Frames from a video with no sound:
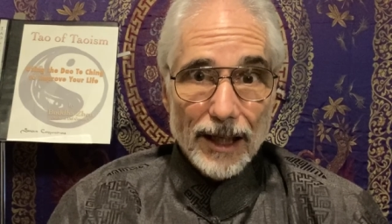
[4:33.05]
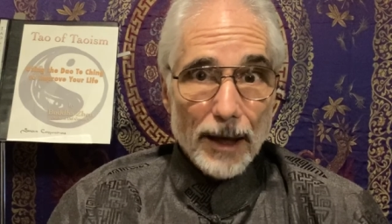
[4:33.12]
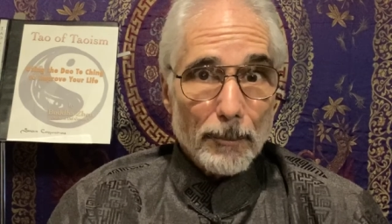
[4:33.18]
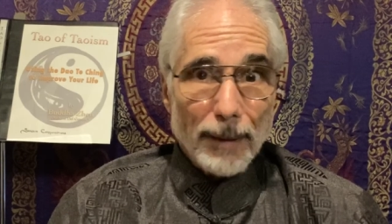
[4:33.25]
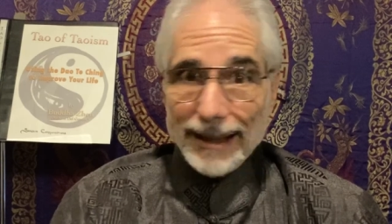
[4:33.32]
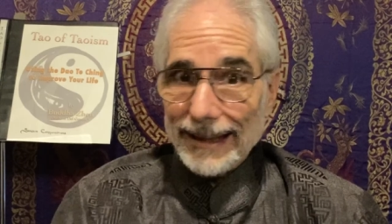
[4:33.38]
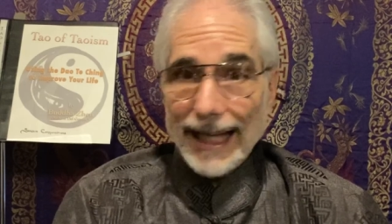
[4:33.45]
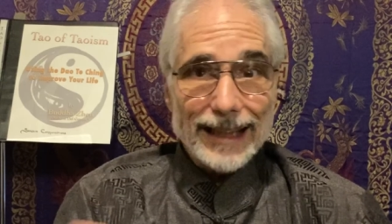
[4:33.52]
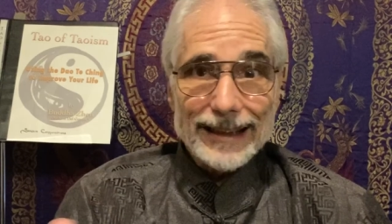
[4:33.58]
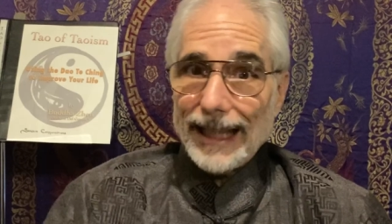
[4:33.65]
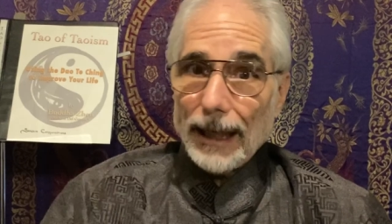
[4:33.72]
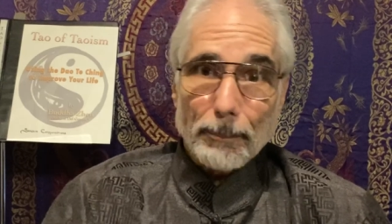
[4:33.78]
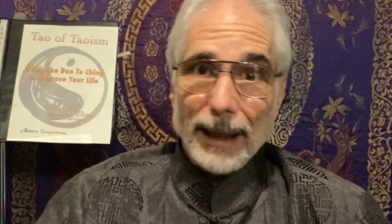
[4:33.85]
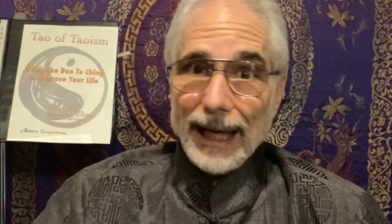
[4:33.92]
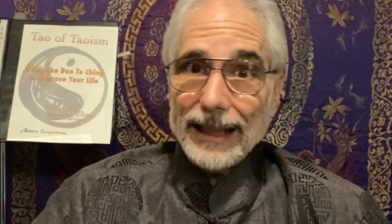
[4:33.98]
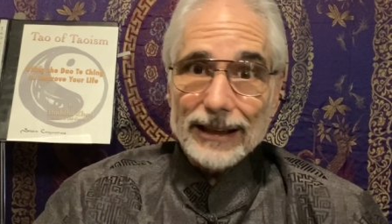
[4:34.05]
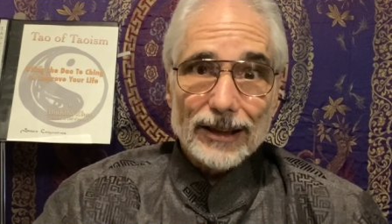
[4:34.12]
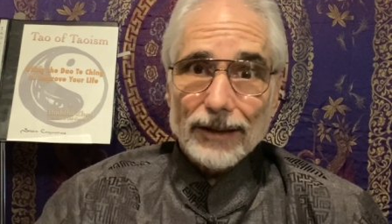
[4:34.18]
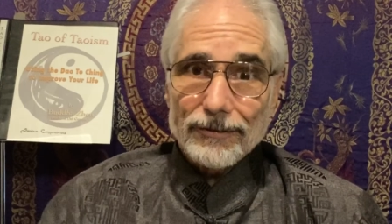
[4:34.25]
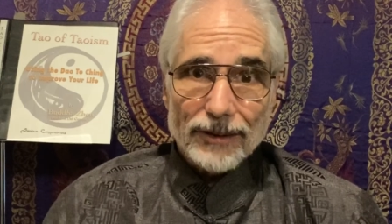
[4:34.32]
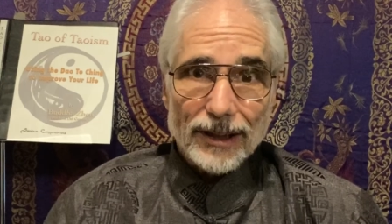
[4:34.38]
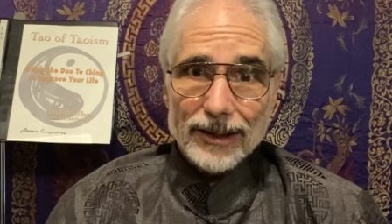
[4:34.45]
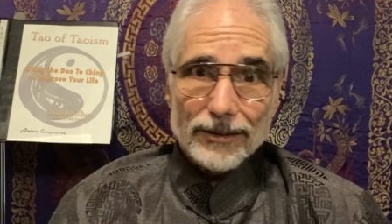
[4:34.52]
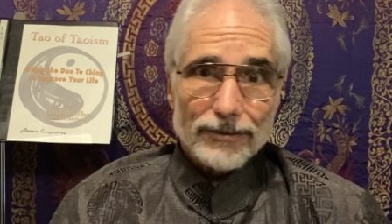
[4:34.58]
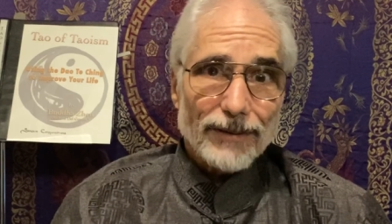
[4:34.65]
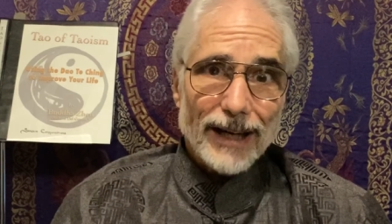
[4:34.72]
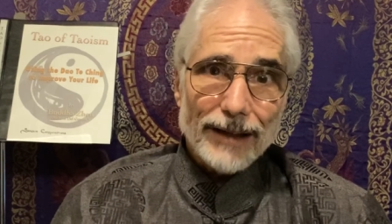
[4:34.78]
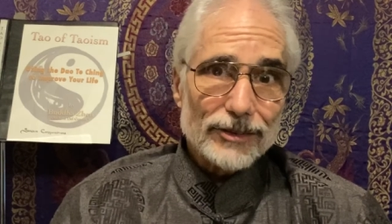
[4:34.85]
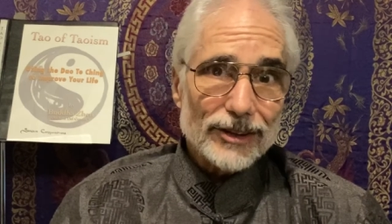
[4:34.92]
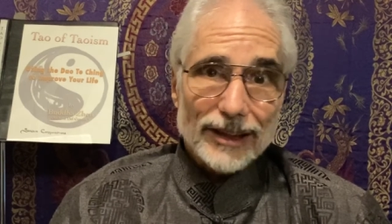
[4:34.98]
my dad kept paying it off for another
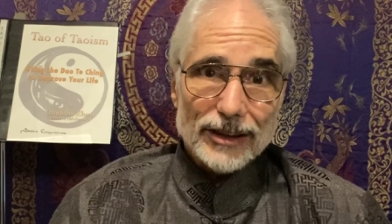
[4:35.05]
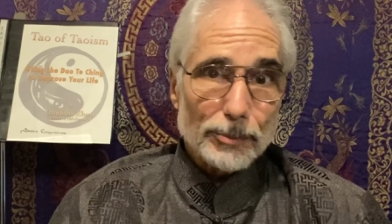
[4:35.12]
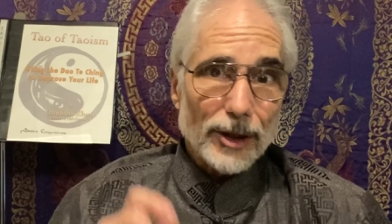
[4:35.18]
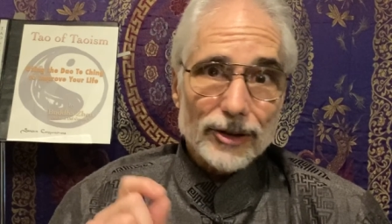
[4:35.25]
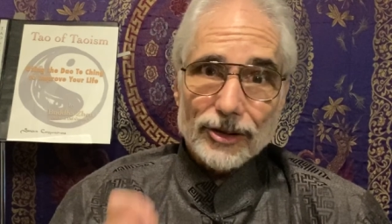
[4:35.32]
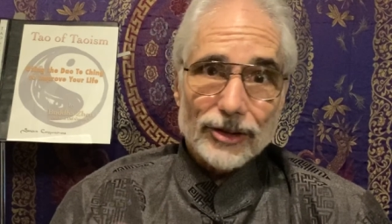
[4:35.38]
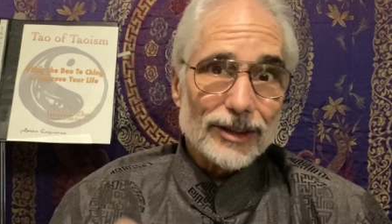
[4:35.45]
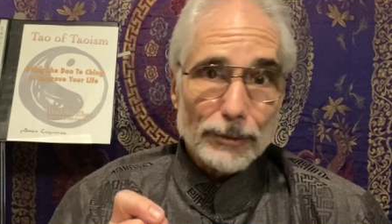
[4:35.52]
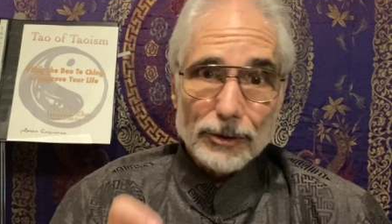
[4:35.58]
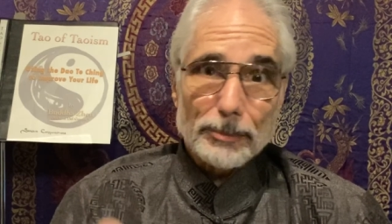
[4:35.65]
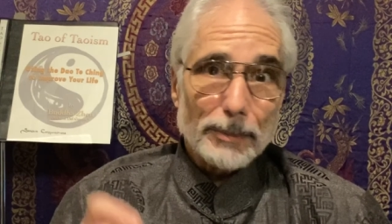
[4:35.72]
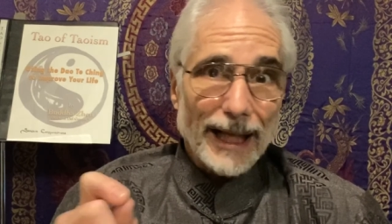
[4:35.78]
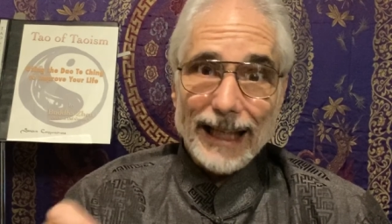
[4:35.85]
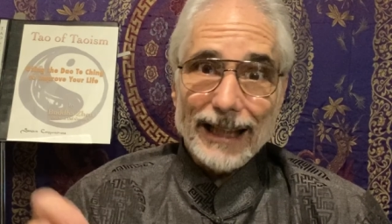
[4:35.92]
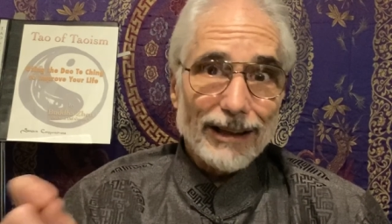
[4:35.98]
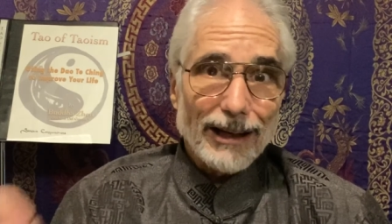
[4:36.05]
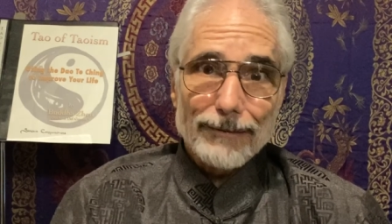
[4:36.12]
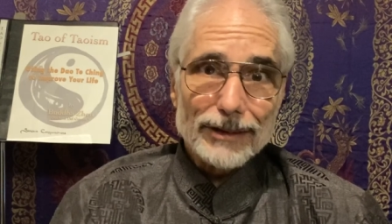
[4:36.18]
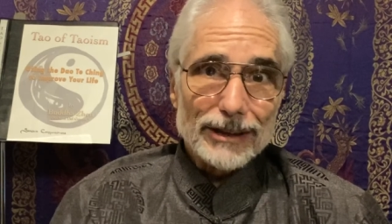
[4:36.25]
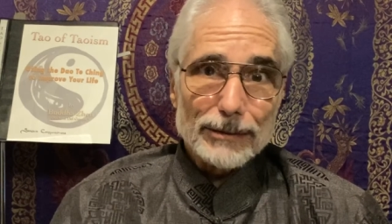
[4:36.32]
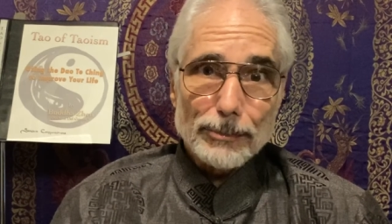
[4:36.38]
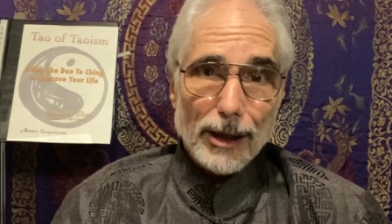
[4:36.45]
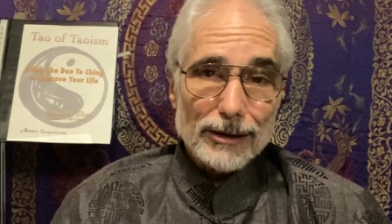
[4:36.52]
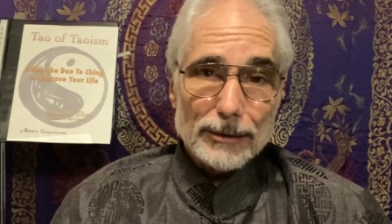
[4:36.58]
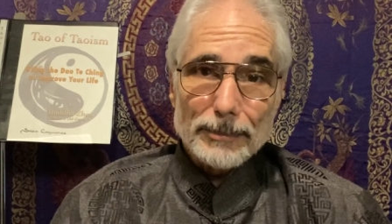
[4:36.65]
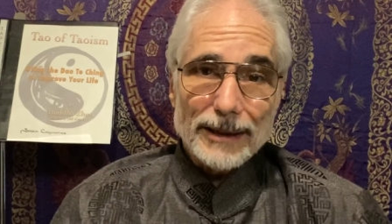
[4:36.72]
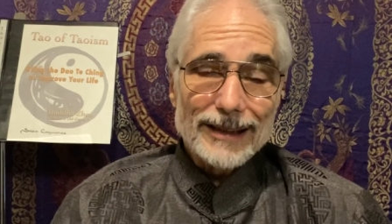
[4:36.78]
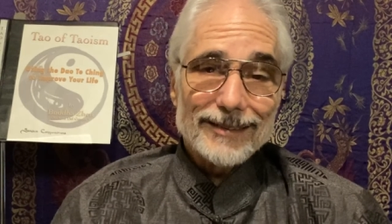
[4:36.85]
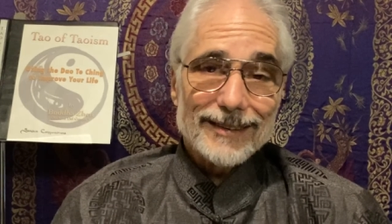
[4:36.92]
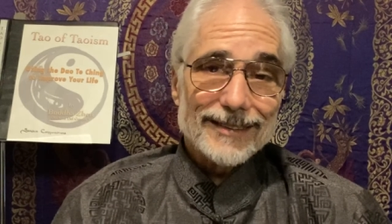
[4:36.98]
5-6 months because he was paying it off in smaller
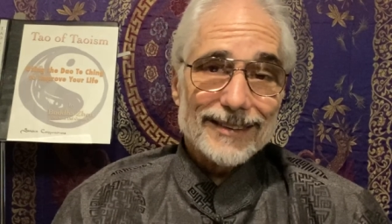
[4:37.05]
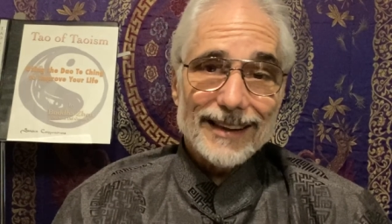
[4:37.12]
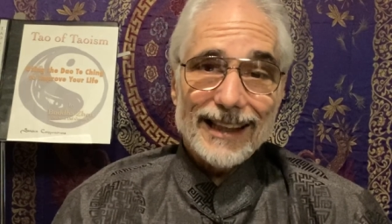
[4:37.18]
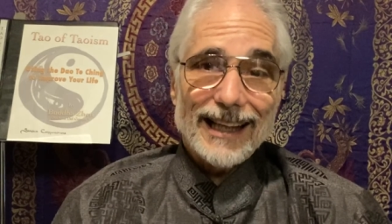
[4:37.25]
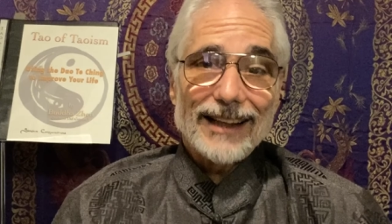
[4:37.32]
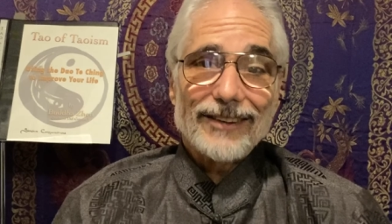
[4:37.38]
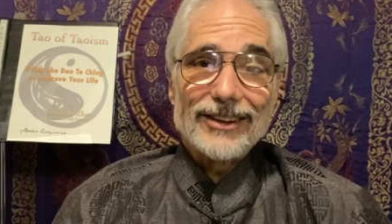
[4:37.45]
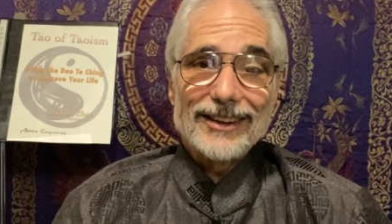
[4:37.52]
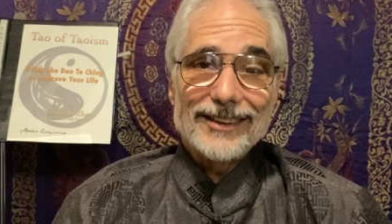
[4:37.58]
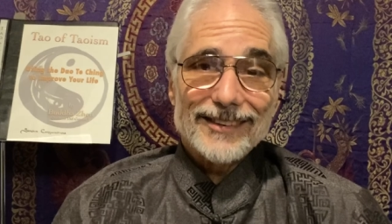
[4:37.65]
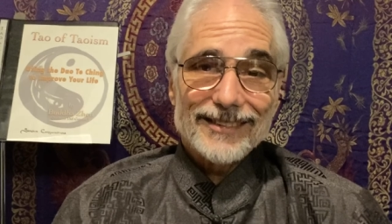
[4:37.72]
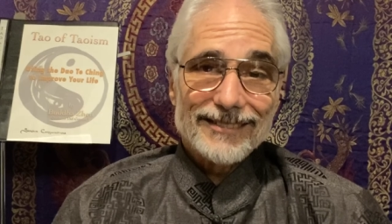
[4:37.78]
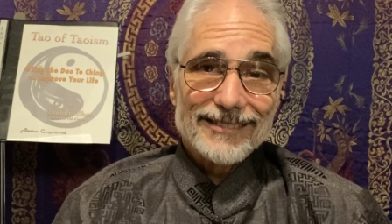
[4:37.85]
pieces than I was.